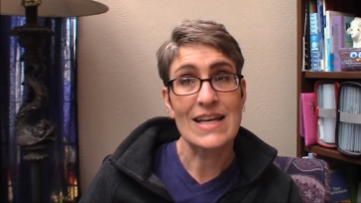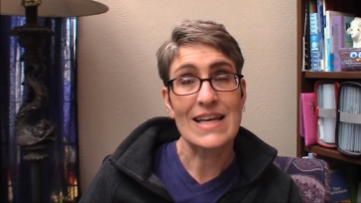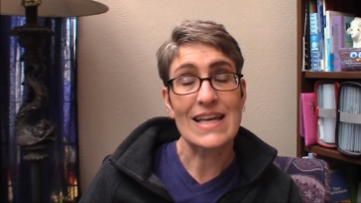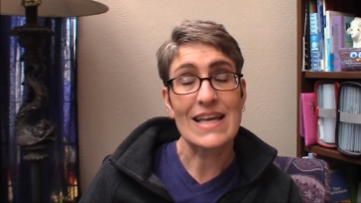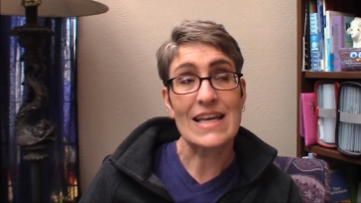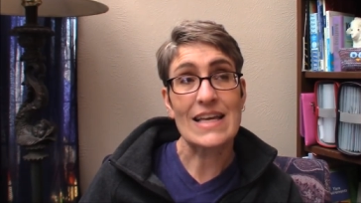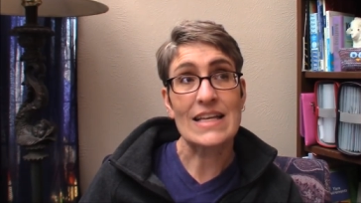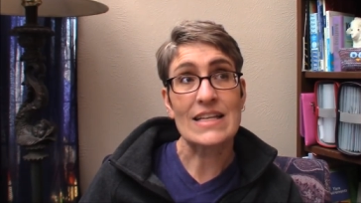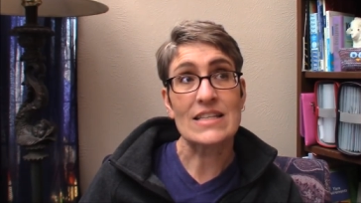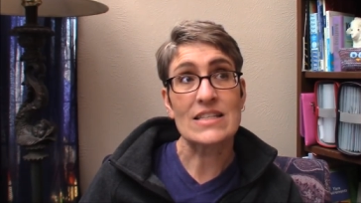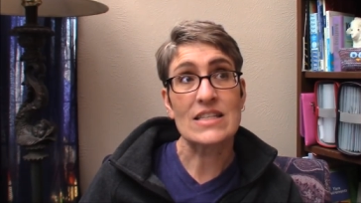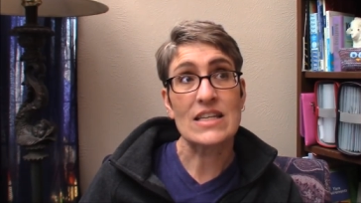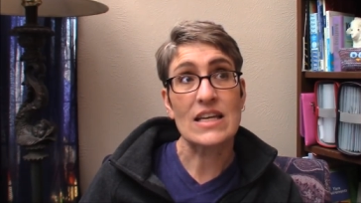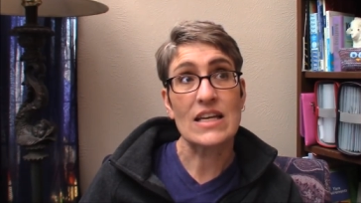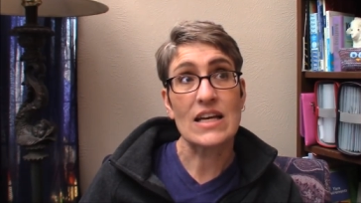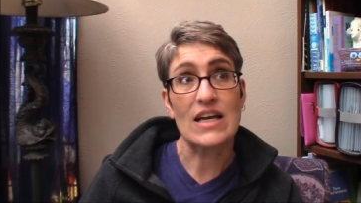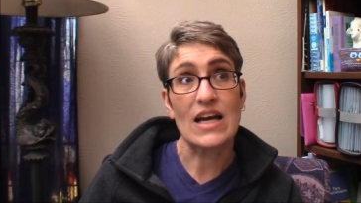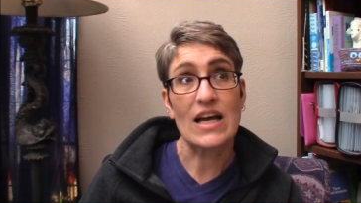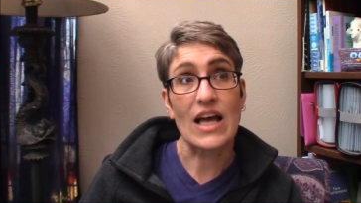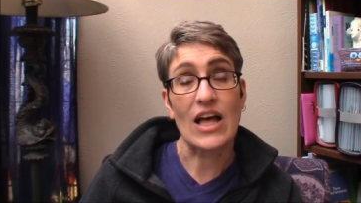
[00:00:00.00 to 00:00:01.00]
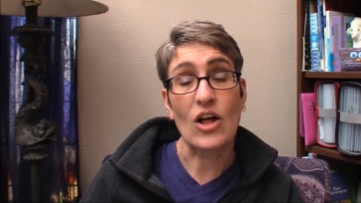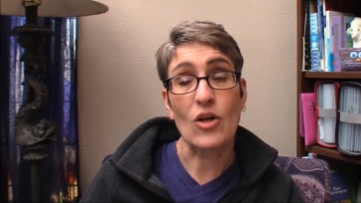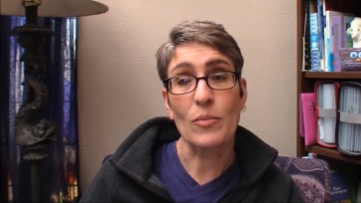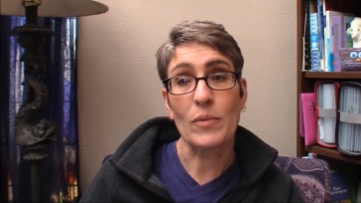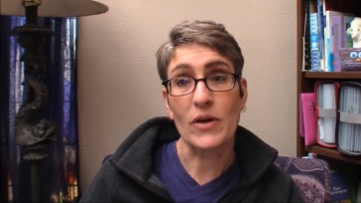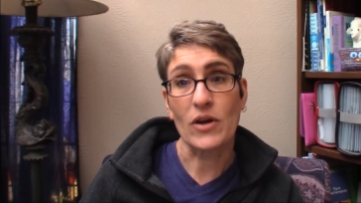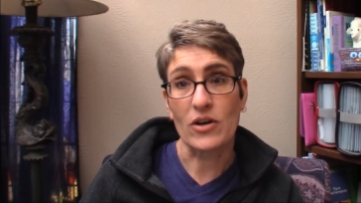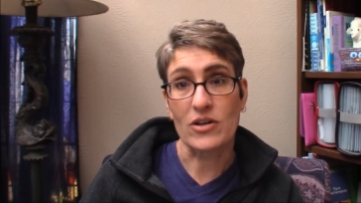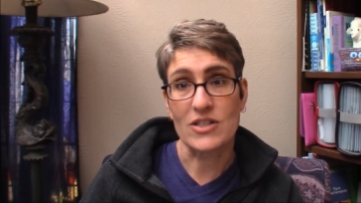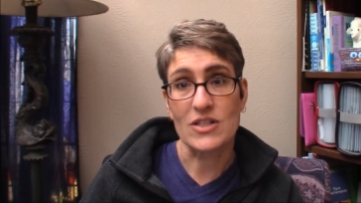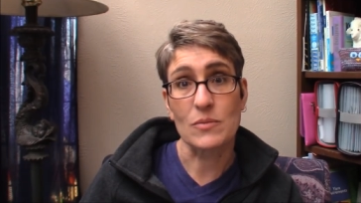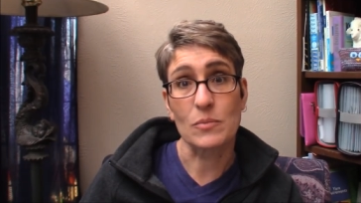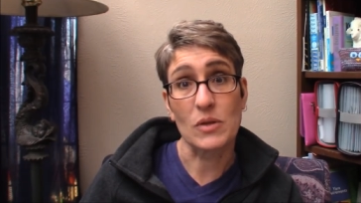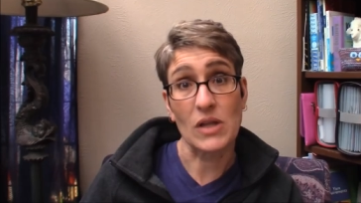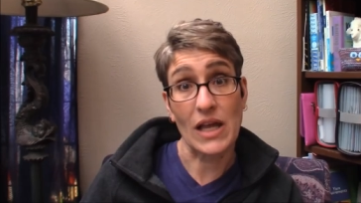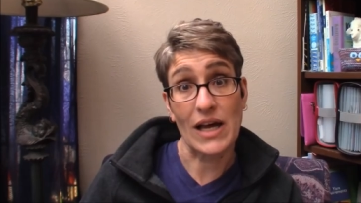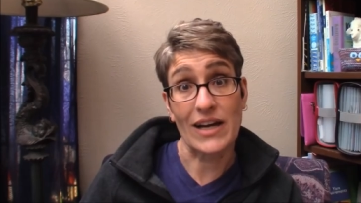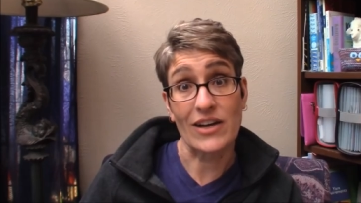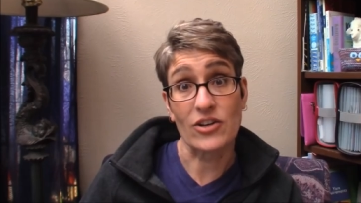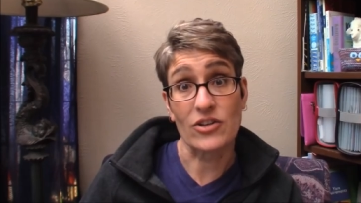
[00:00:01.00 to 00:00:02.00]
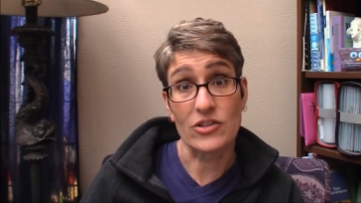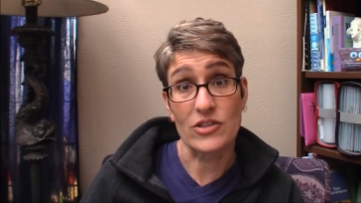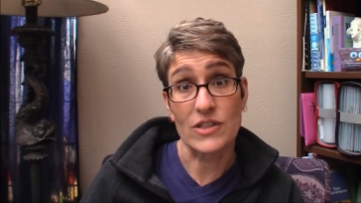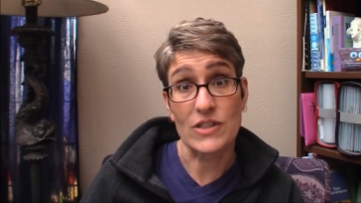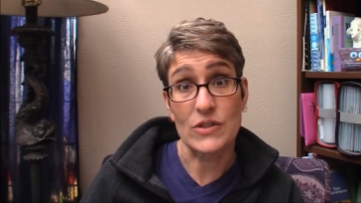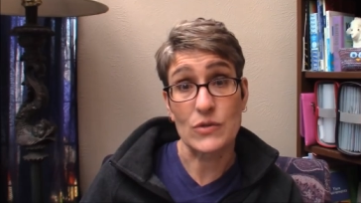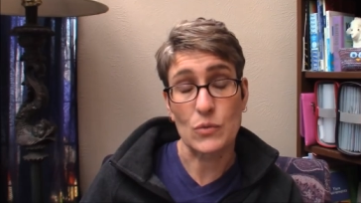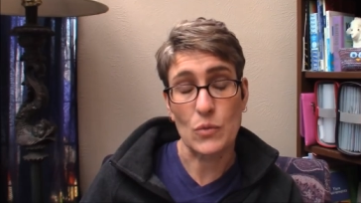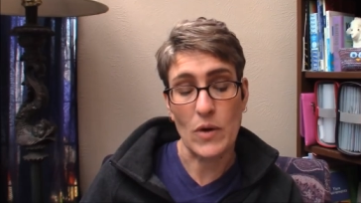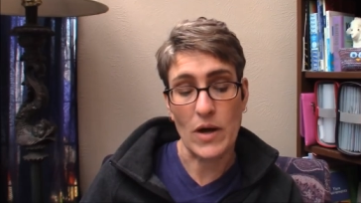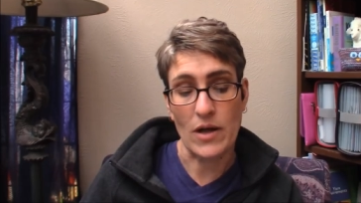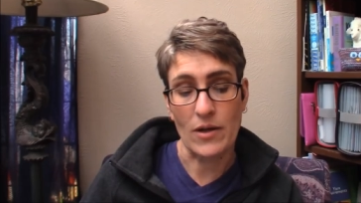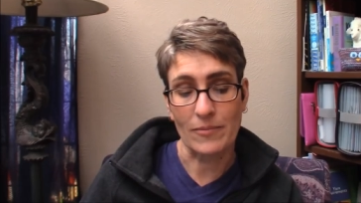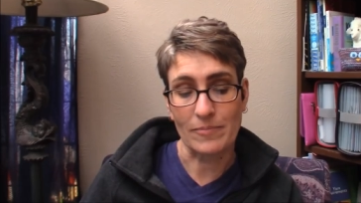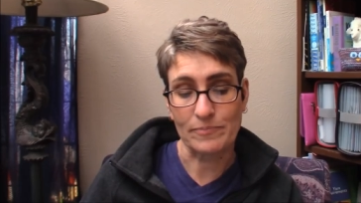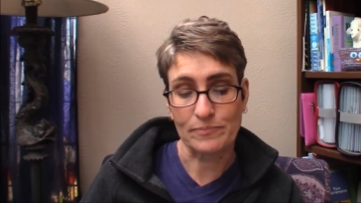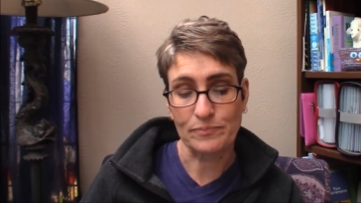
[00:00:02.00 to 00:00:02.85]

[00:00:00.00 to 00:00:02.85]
It's helping our suppliers as well.